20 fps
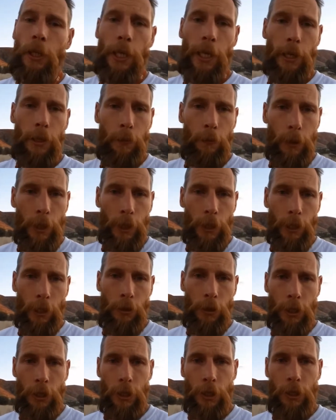how the money
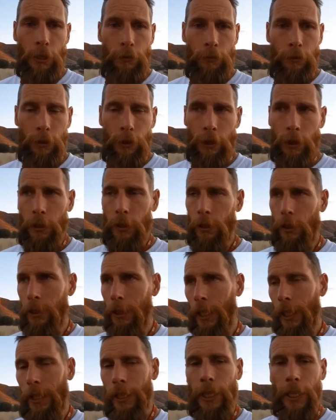goes into different
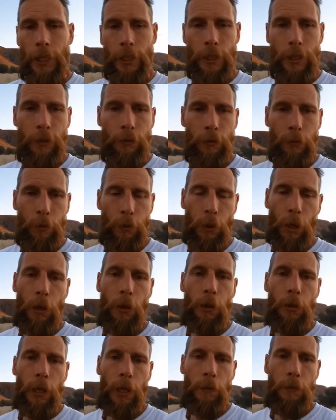is allocated to different
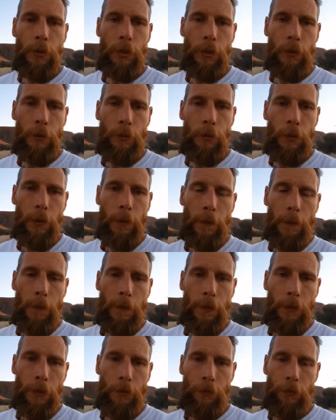programs to
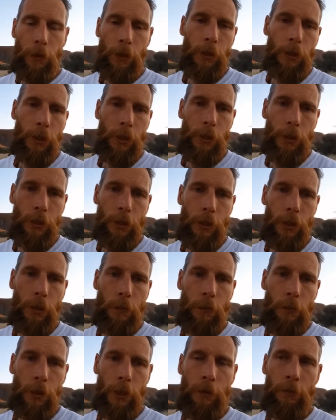to fund the, the
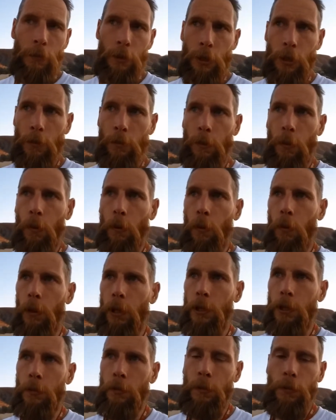bereavement support
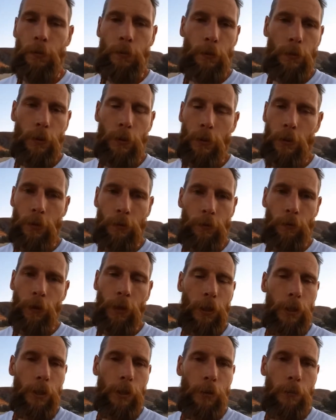and to pre-
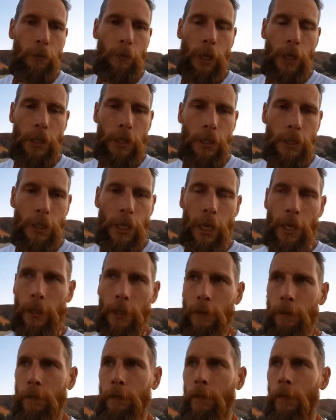fund Men's
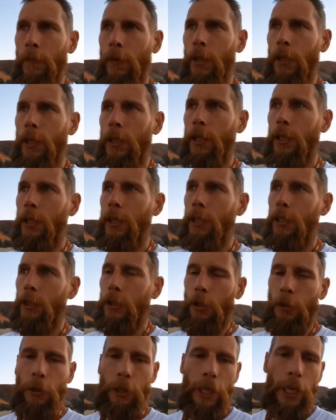Den,
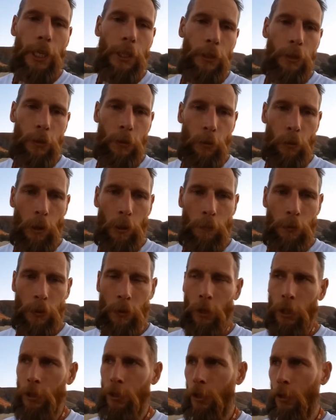to create new
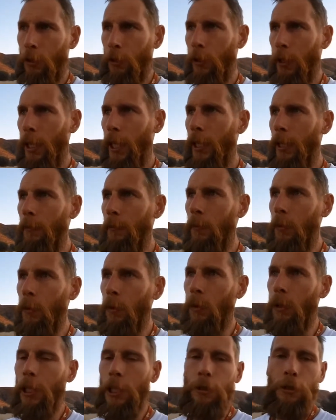websites, to create
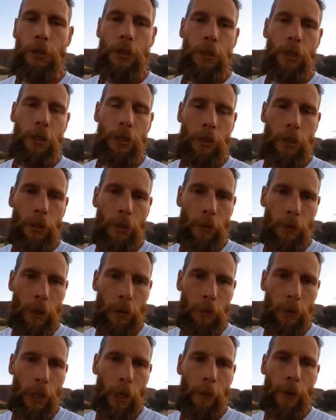more literature so it can